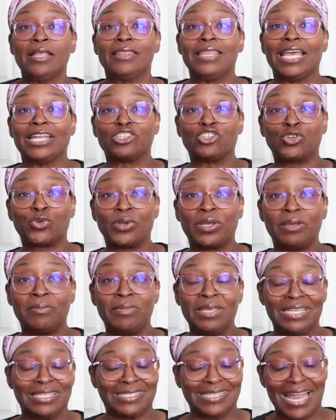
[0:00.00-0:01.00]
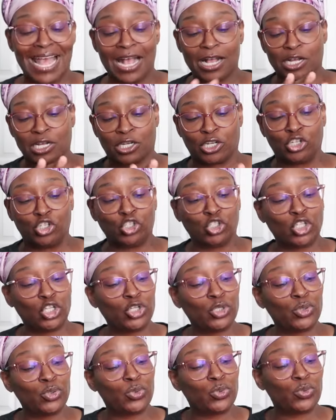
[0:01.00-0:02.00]
that trim is not
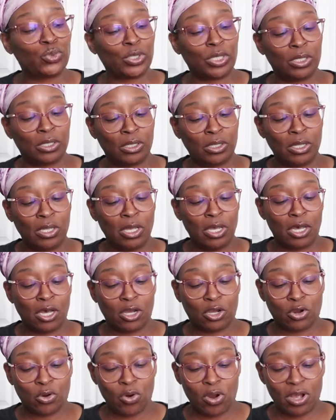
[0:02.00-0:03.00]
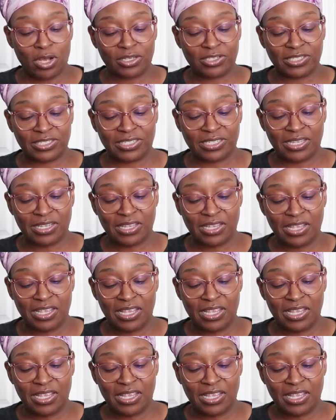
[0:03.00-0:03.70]
glued across